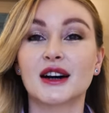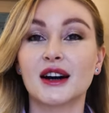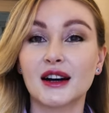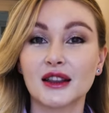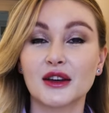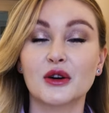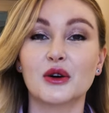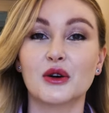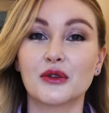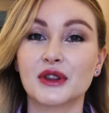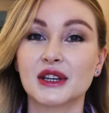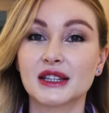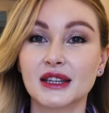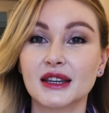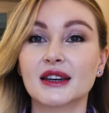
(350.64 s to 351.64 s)
color
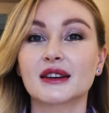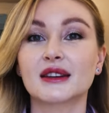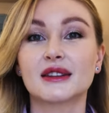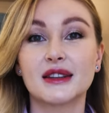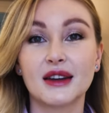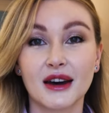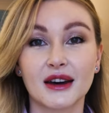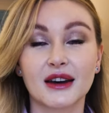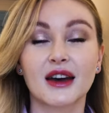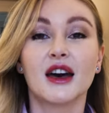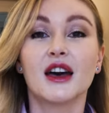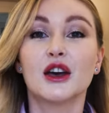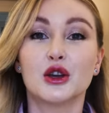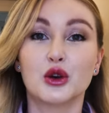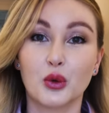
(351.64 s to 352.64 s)
of the tag, tag.
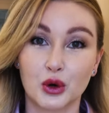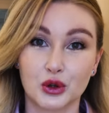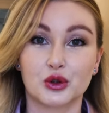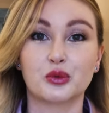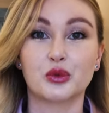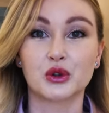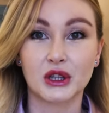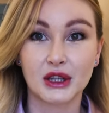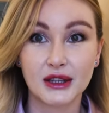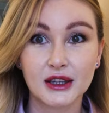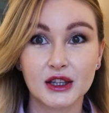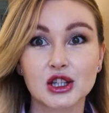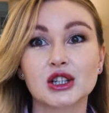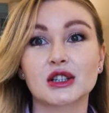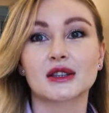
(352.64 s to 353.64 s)
You want to put
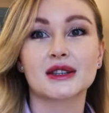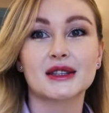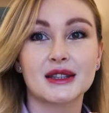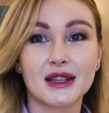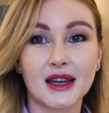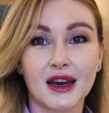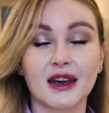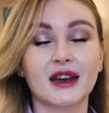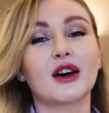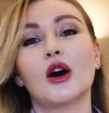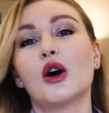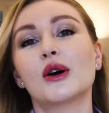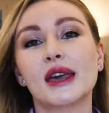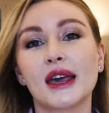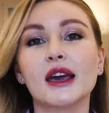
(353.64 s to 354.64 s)
initials, tag.
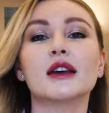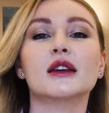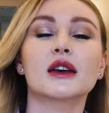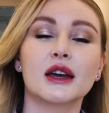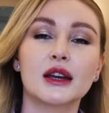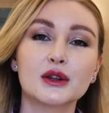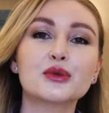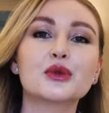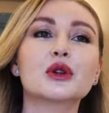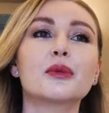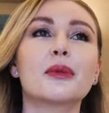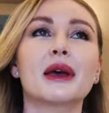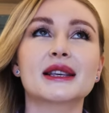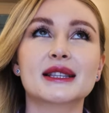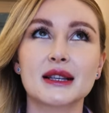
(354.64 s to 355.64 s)
Okay, it
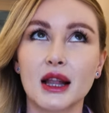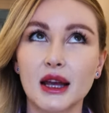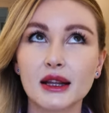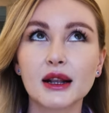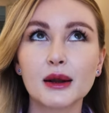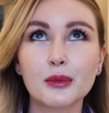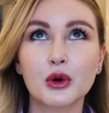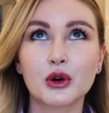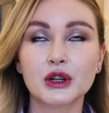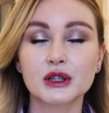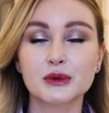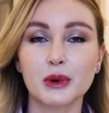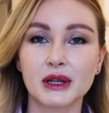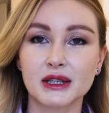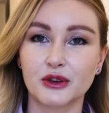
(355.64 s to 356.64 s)
will be slightly more
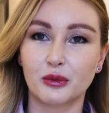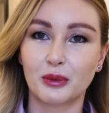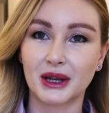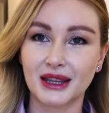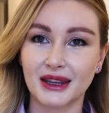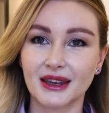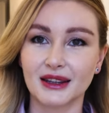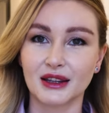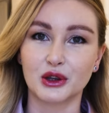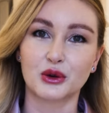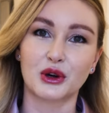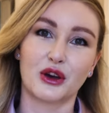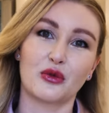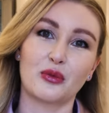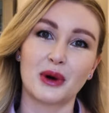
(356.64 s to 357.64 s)
expensive, but again,
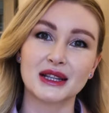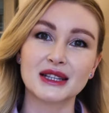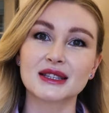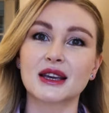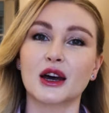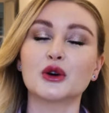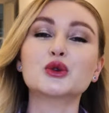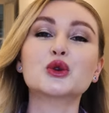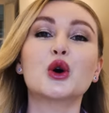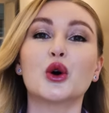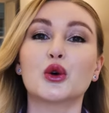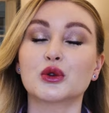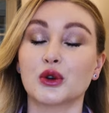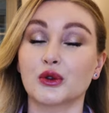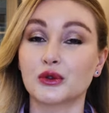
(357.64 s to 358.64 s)
you have my discount
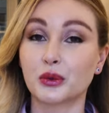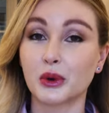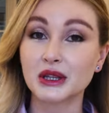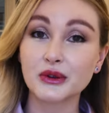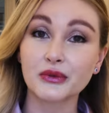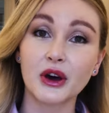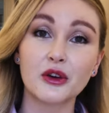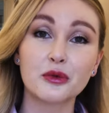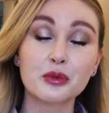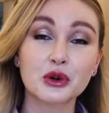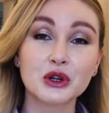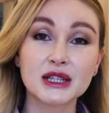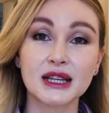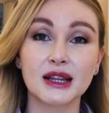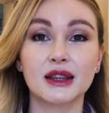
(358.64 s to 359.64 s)
code of
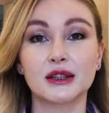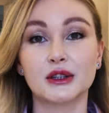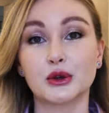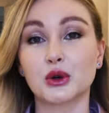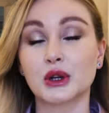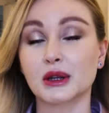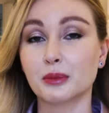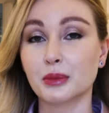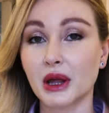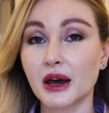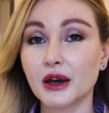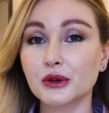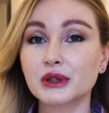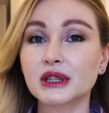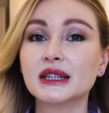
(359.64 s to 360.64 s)
25% that you can
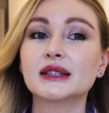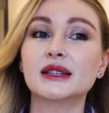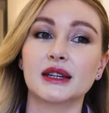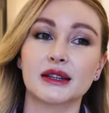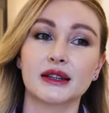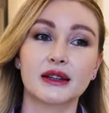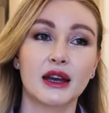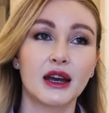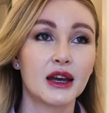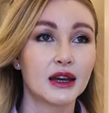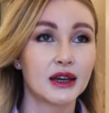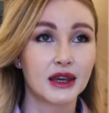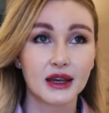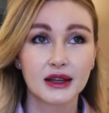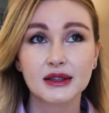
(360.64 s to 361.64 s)
apply on it and
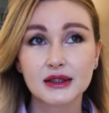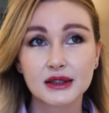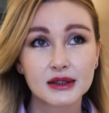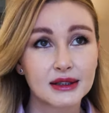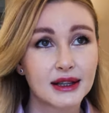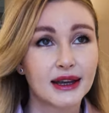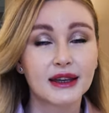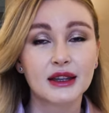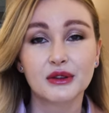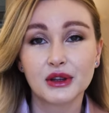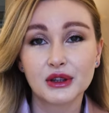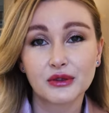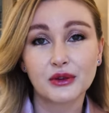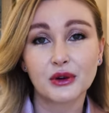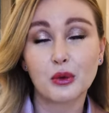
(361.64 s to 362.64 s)
get like
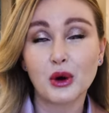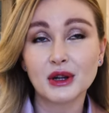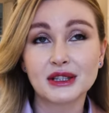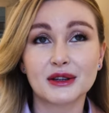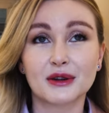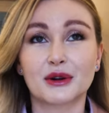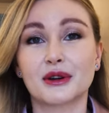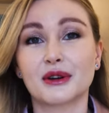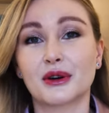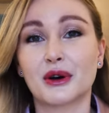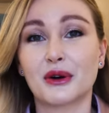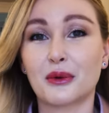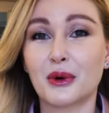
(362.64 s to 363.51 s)
quarter